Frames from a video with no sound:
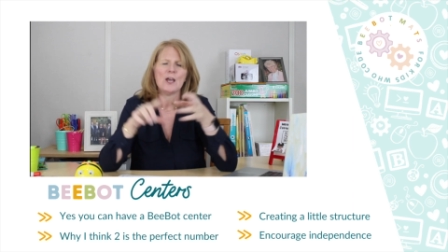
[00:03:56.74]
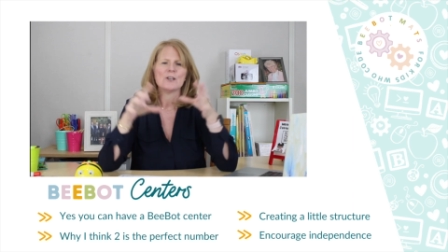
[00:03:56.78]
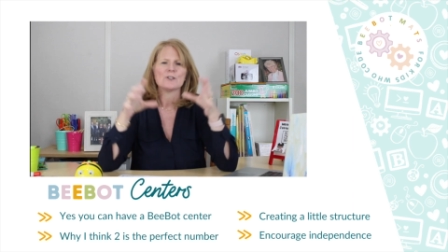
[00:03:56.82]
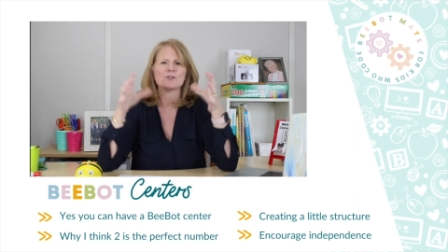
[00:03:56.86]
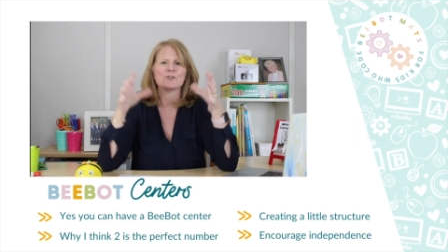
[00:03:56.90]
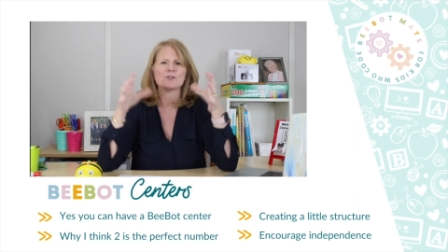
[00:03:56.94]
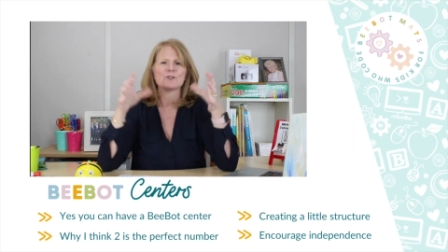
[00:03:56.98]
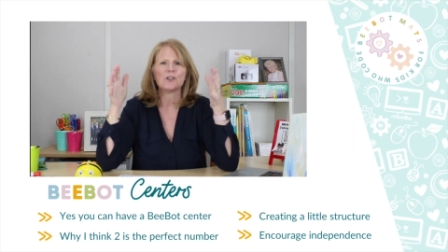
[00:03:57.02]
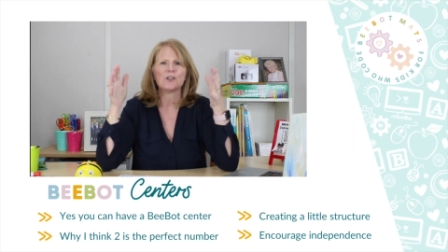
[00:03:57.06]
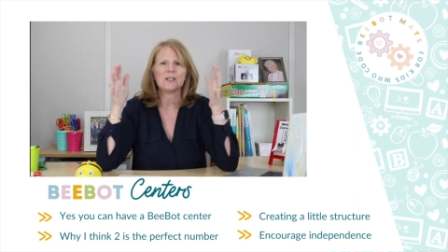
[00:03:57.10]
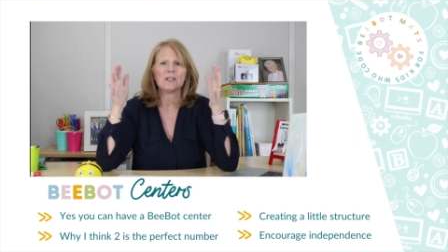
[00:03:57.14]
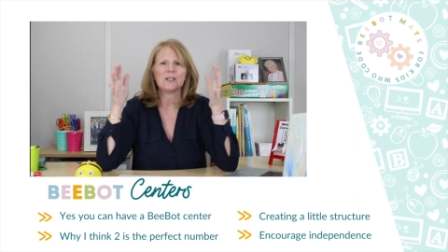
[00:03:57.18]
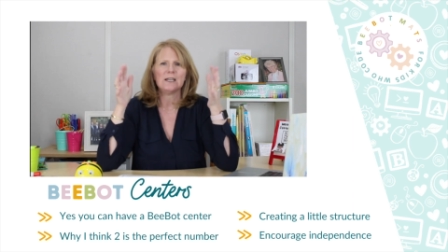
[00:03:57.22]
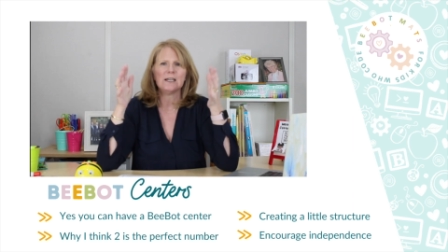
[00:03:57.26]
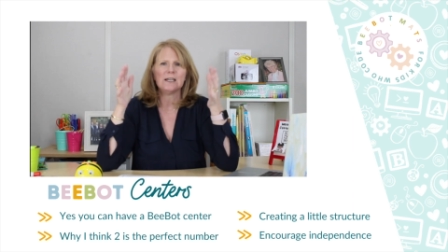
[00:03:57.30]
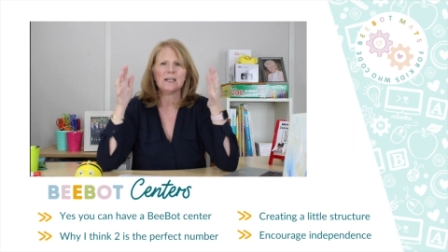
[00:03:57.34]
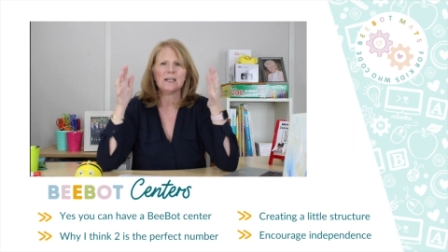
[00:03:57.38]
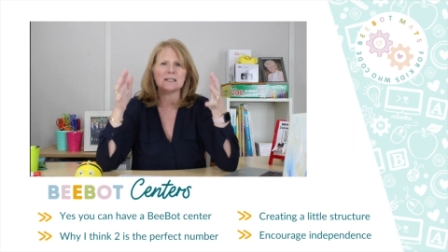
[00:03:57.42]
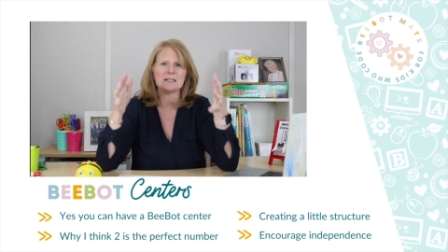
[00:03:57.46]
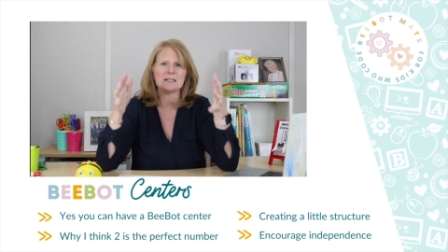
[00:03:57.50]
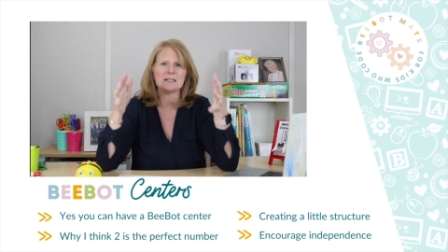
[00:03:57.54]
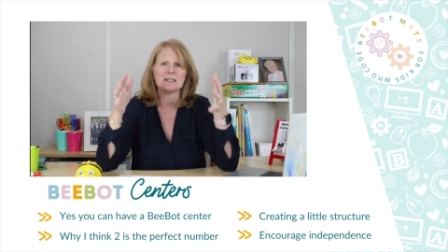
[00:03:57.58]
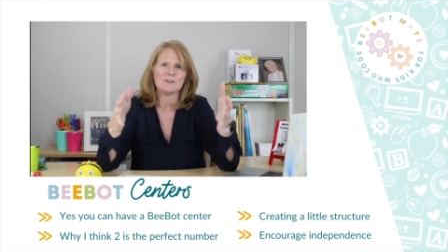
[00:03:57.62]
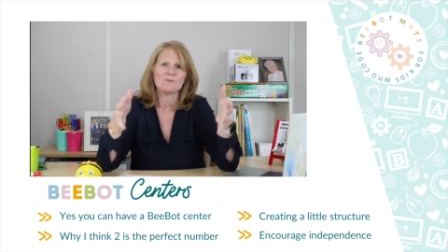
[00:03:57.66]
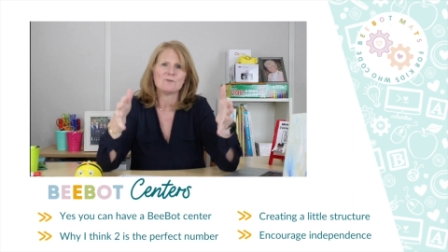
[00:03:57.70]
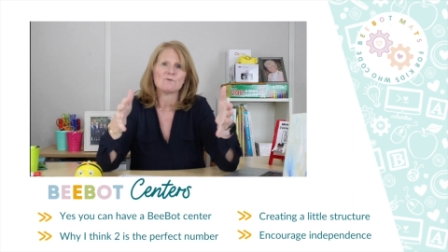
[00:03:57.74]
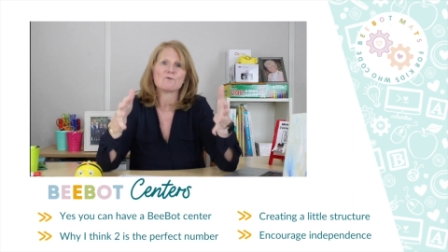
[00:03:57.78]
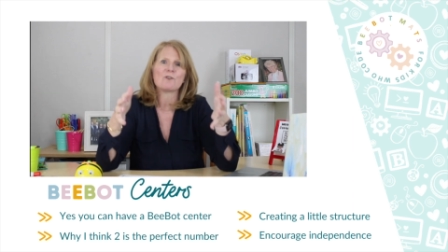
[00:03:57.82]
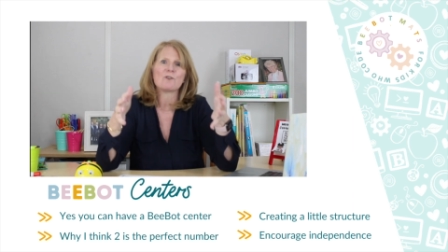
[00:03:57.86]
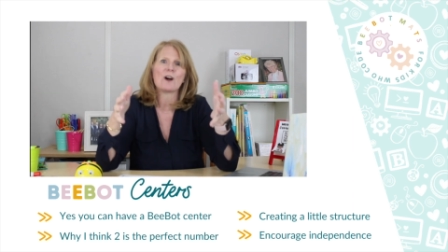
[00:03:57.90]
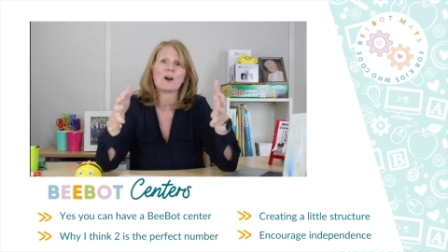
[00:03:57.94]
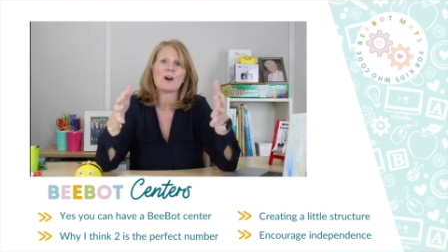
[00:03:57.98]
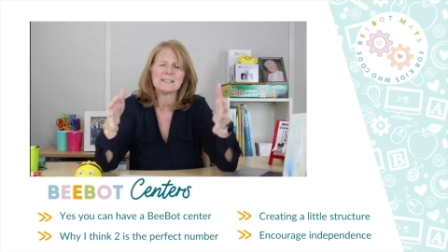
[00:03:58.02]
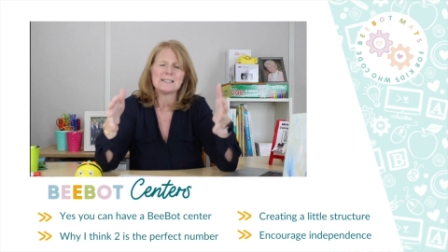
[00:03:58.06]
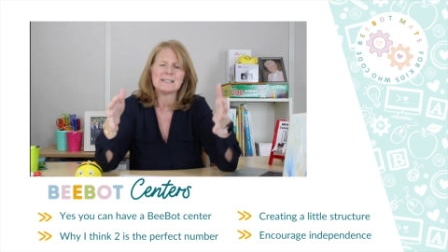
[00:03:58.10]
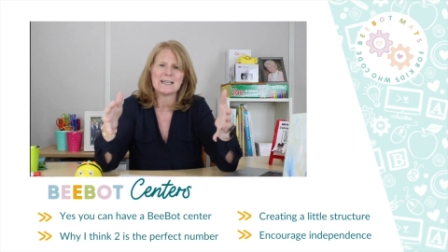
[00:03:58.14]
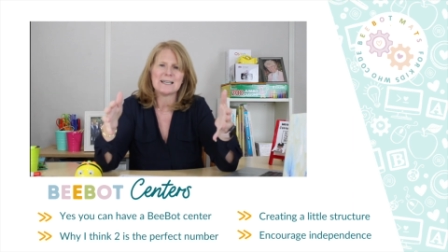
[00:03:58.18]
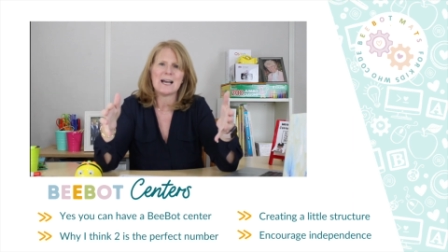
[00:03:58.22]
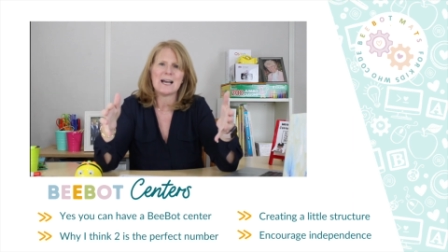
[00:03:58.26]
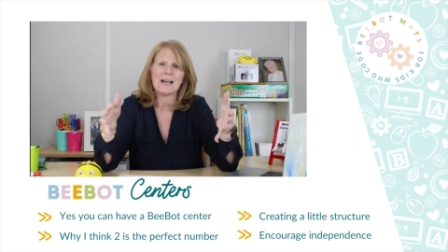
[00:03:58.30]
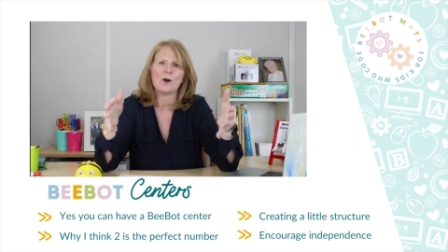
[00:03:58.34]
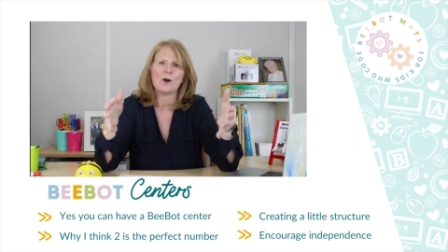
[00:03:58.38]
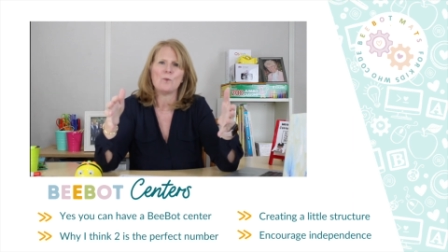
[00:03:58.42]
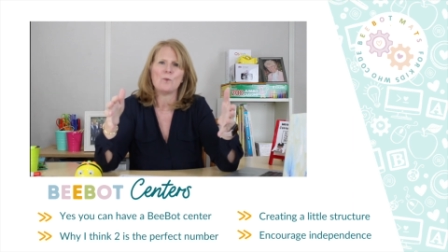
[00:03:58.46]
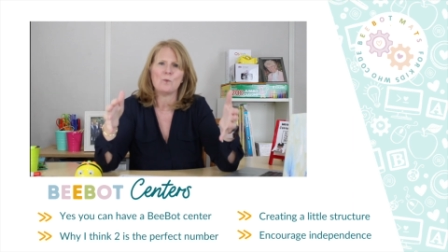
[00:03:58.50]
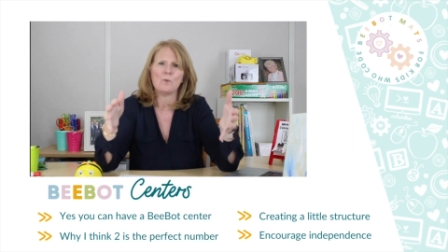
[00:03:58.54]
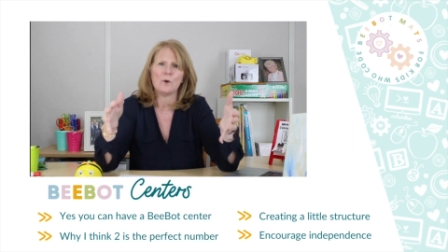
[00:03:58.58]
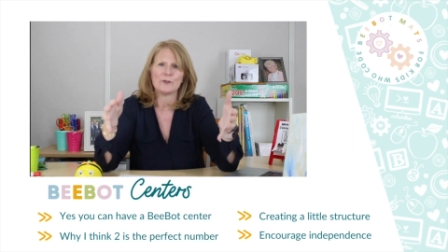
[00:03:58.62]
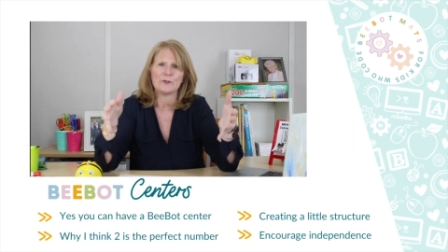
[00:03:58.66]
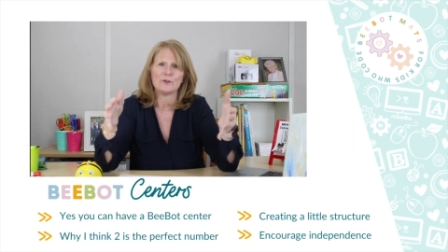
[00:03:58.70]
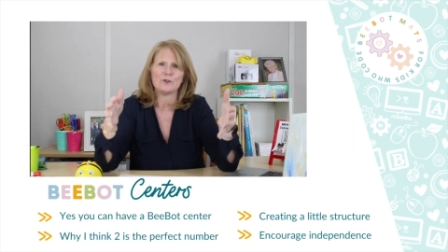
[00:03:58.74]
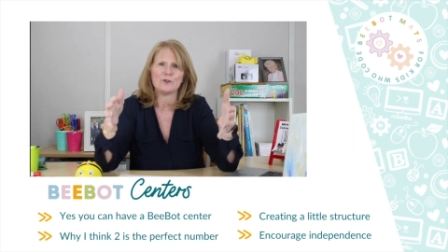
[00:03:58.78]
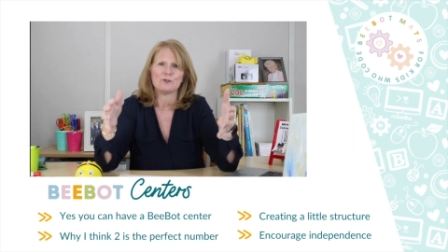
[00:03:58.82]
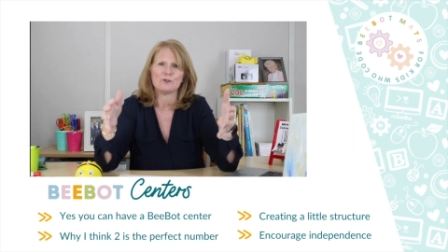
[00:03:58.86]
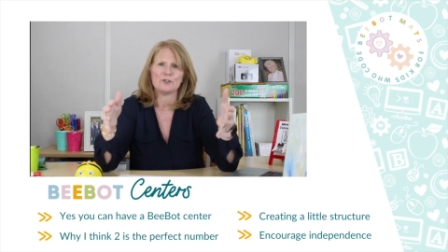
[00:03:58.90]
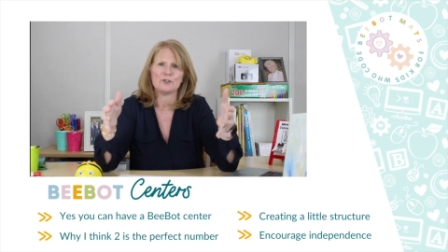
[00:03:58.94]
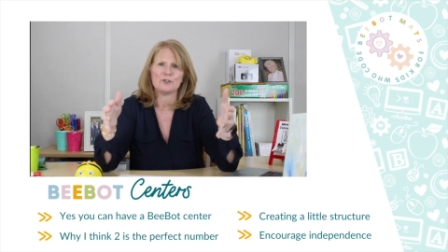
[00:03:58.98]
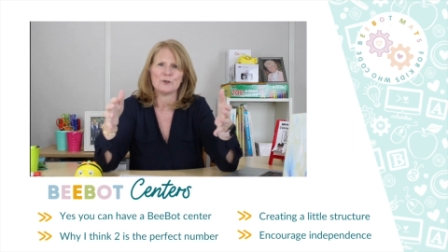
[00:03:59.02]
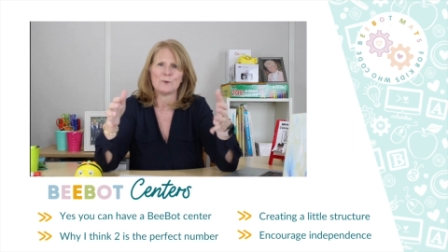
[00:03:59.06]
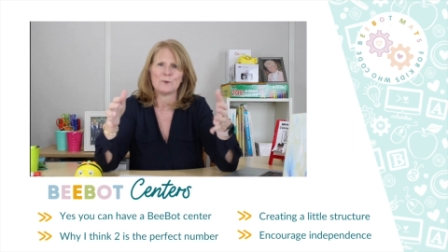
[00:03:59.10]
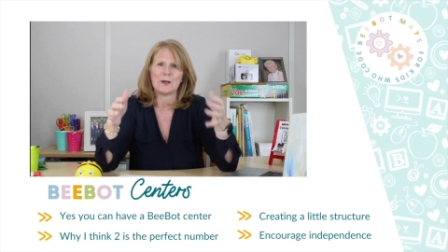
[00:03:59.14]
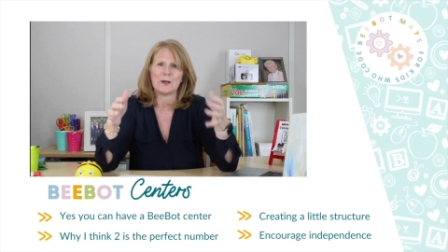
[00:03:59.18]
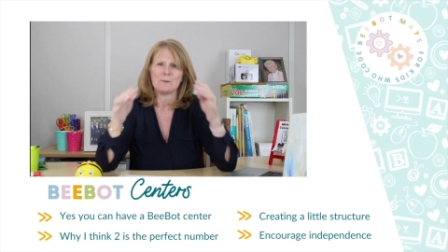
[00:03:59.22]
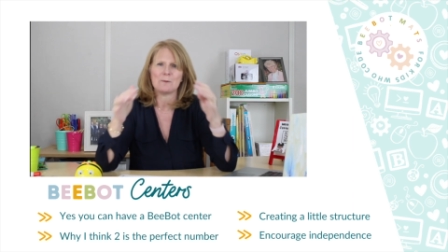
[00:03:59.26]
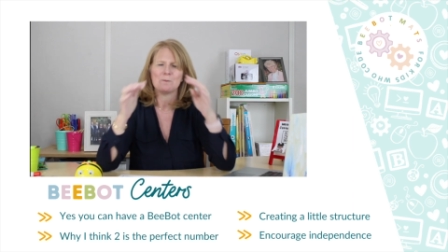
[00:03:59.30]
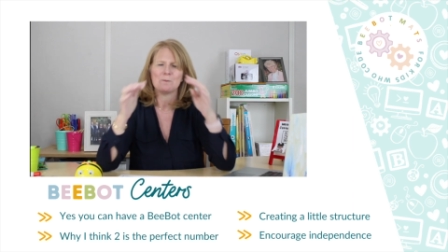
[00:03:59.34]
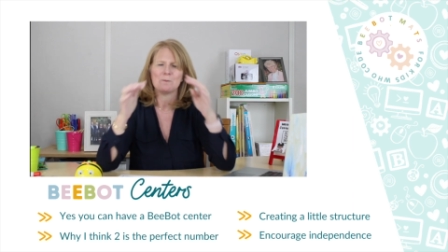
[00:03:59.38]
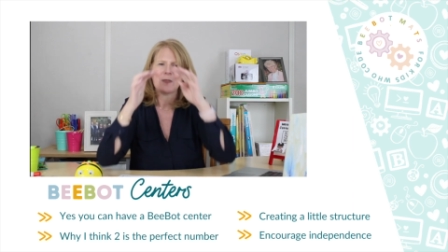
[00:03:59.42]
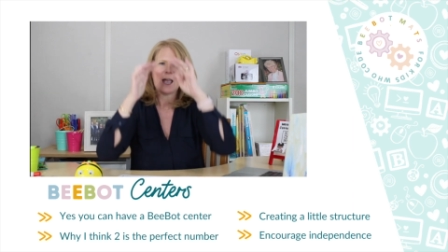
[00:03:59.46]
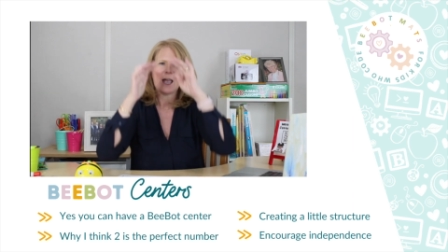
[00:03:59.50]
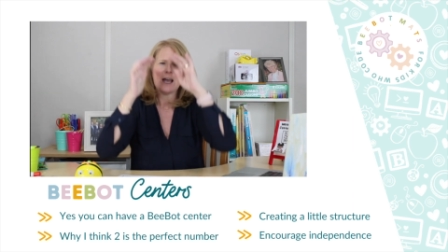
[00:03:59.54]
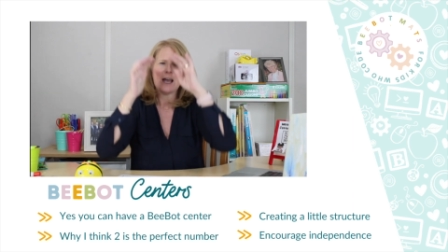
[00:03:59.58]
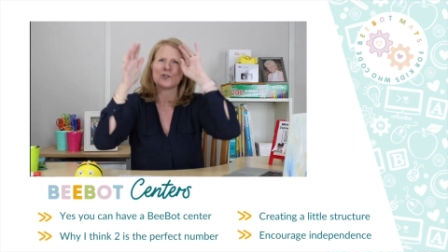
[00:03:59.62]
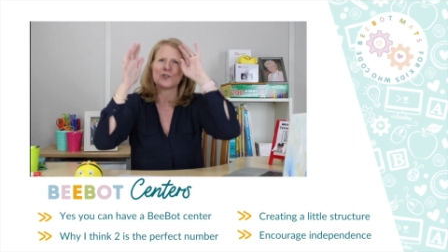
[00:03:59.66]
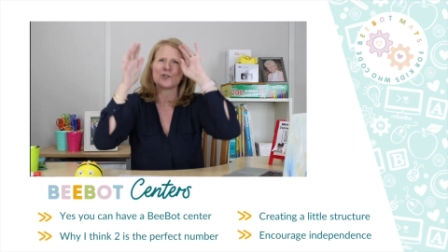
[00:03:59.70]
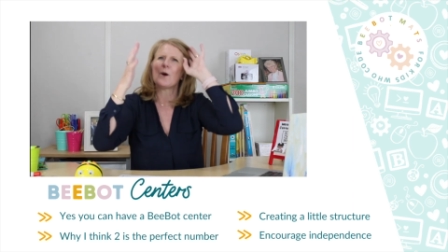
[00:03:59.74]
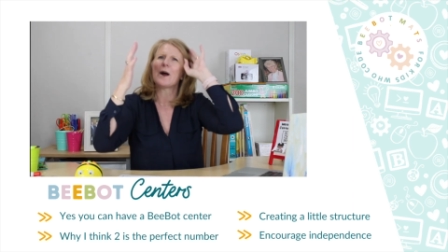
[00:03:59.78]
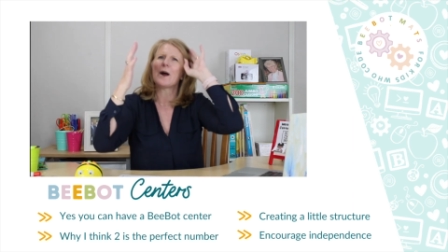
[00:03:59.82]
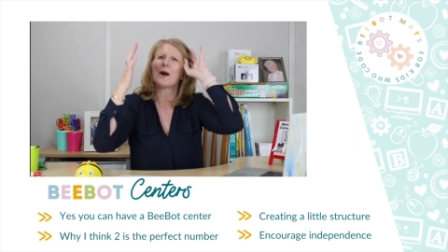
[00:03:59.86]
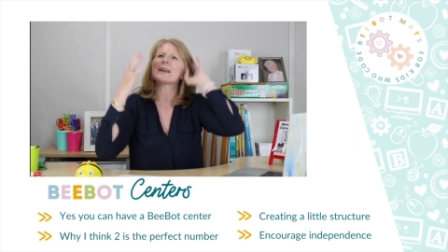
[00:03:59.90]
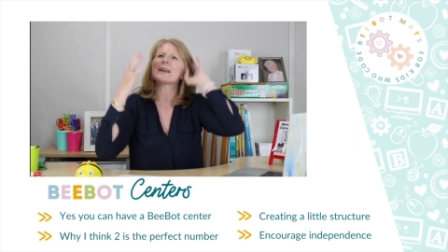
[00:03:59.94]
so the kids can write down what they're doing. So